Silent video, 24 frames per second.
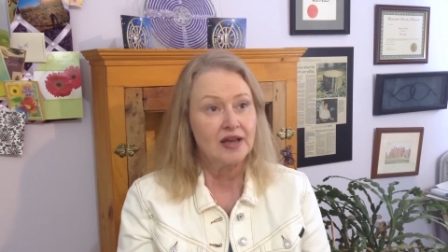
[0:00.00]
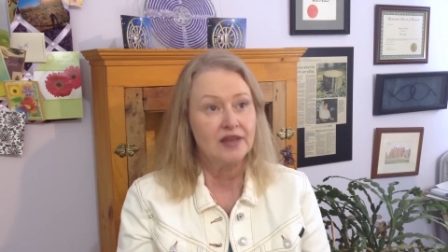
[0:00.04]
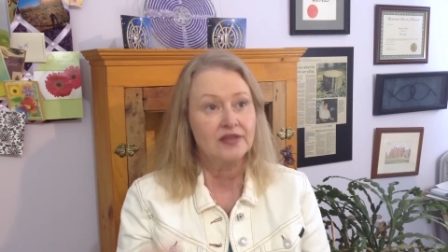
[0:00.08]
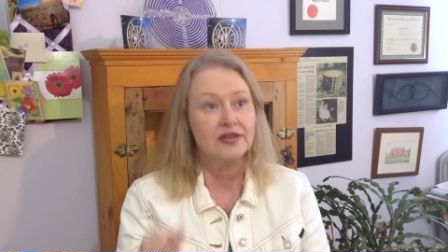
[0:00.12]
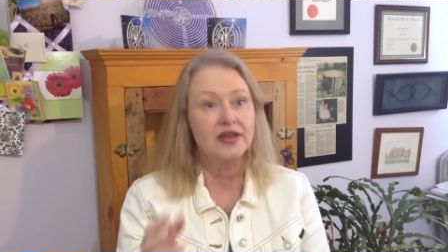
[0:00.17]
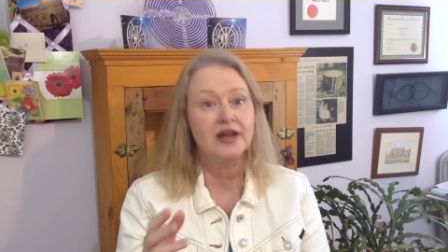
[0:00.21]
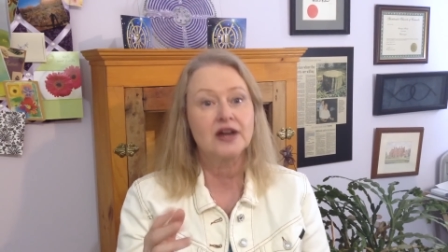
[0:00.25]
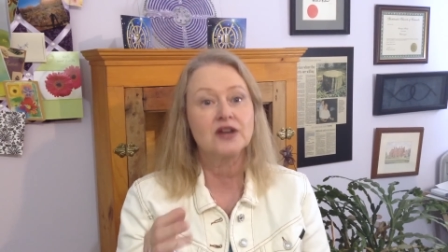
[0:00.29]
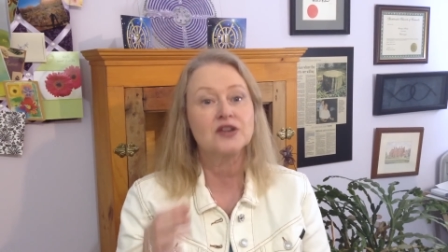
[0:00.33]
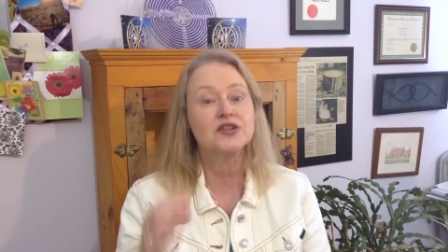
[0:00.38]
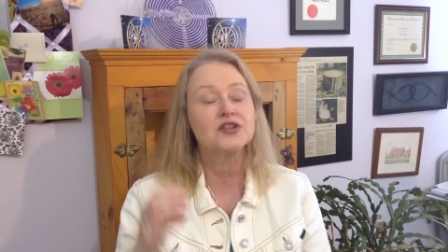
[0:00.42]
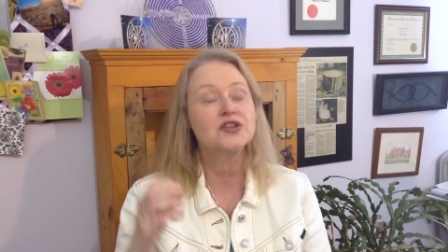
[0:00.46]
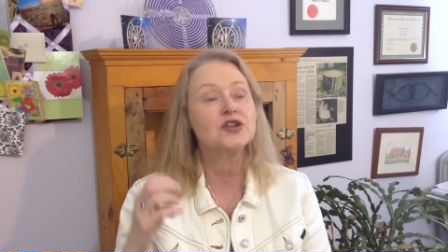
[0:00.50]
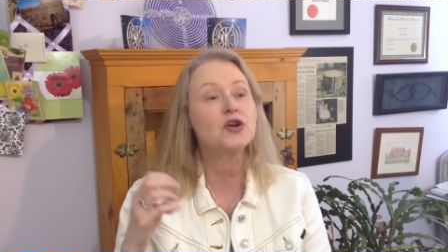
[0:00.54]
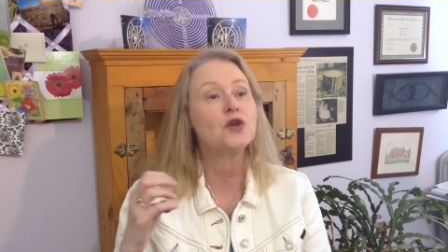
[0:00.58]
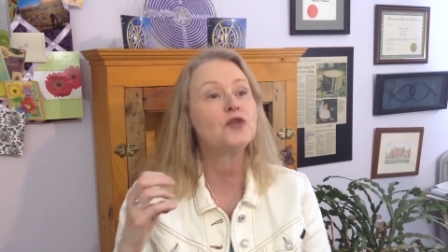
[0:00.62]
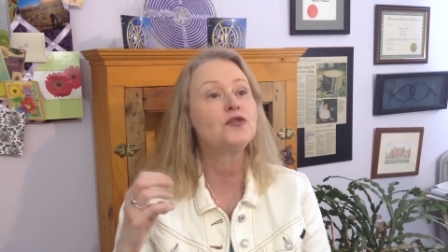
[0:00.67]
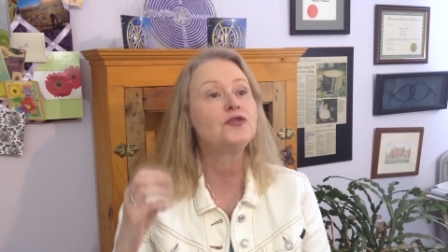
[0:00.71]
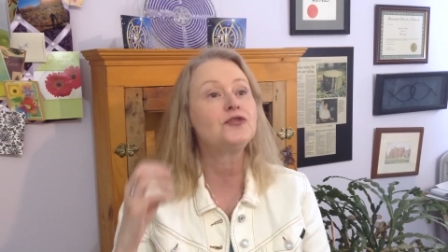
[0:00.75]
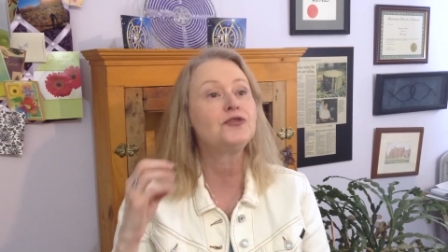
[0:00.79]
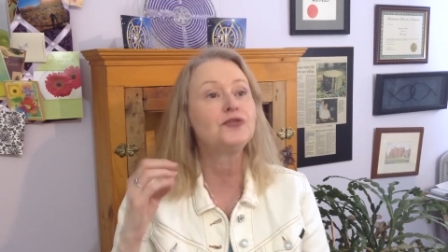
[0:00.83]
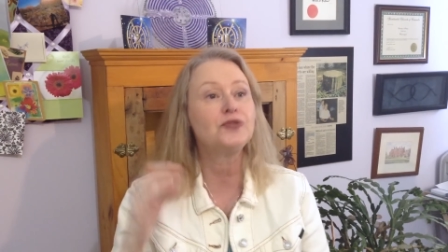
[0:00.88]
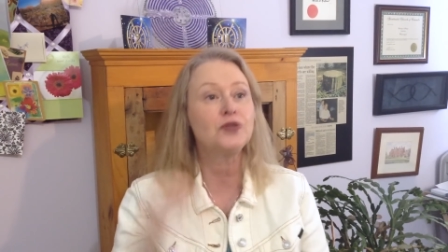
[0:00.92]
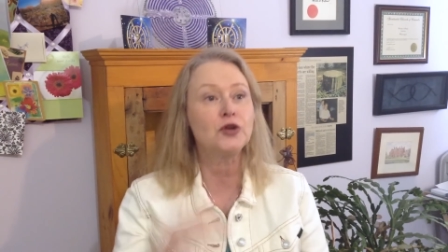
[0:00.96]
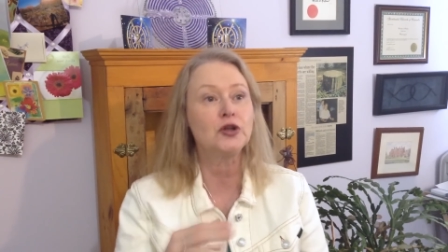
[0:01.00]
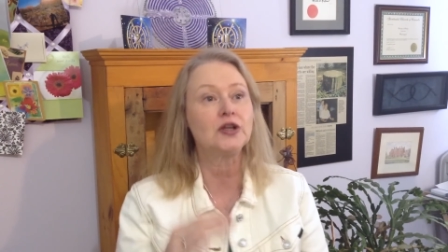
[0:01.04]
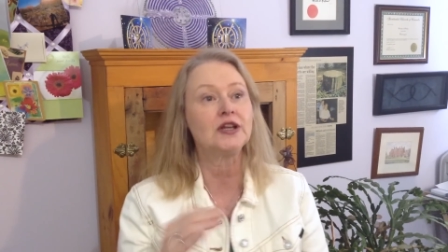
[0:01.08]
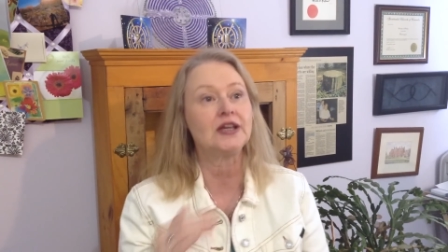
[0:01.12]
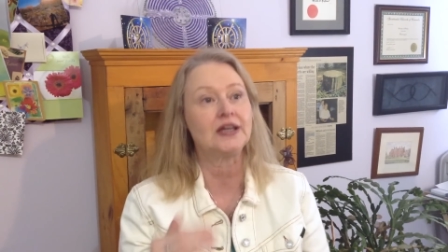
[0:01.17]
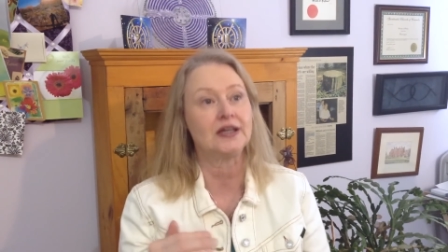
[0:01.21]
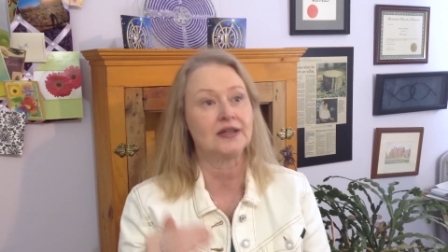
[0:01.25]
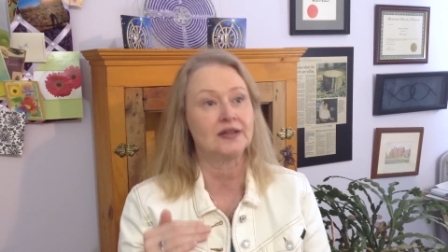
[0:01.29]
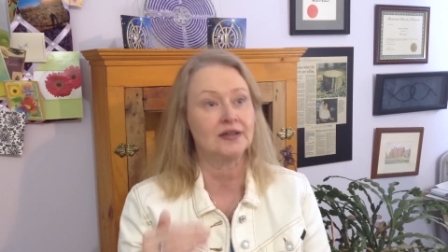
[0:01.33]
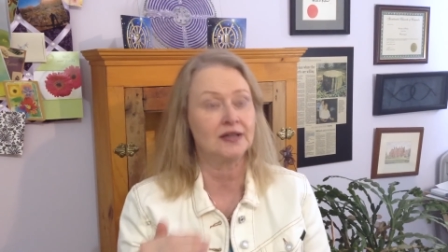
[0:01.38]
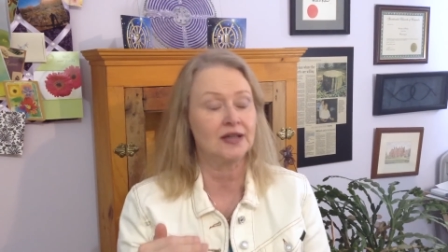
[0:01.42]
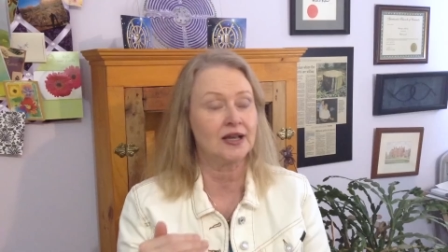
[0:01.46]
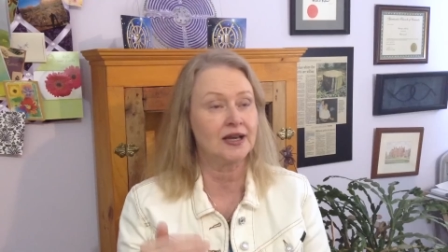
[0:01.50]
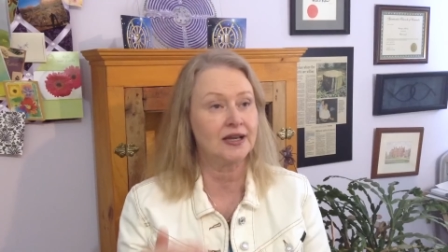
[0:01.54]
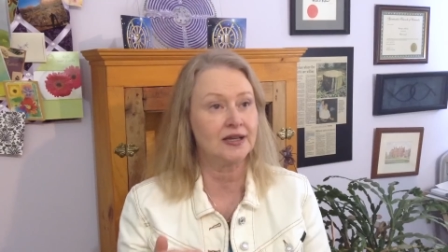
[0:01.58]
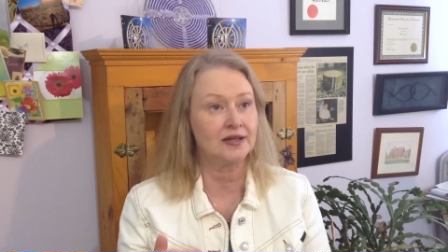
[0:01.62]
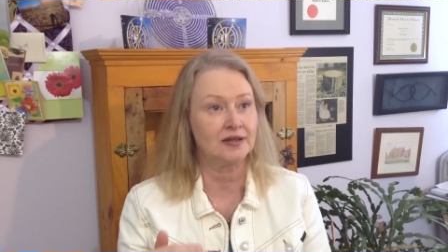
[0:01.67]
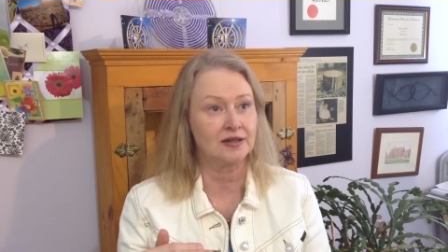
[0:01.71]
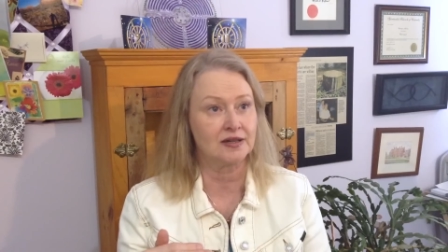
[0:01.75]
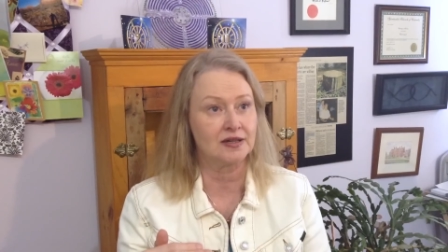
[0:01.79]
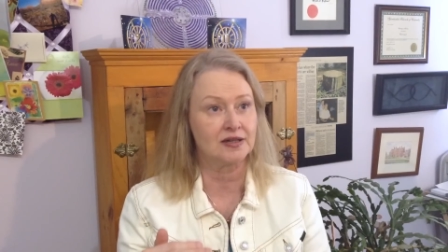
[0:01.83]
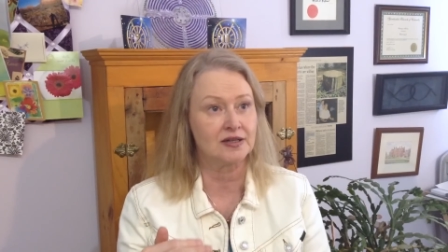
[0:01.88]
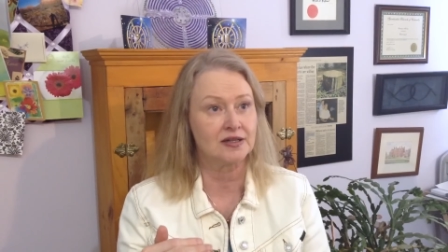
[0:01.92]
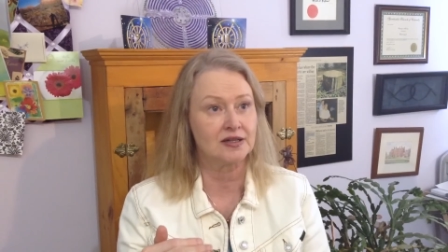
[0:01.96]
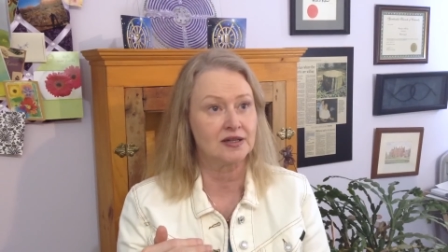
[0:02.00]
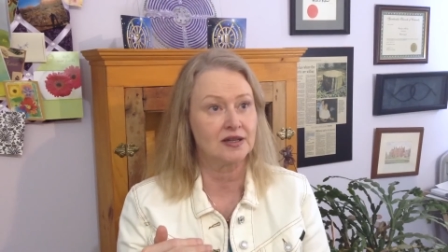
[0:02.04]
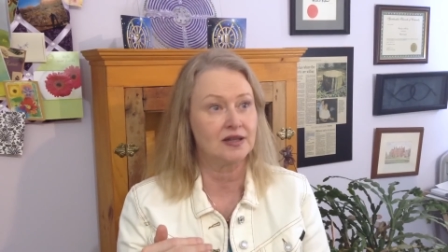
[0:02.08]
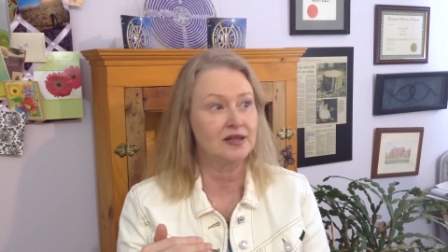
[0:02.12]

they are so fully enlightened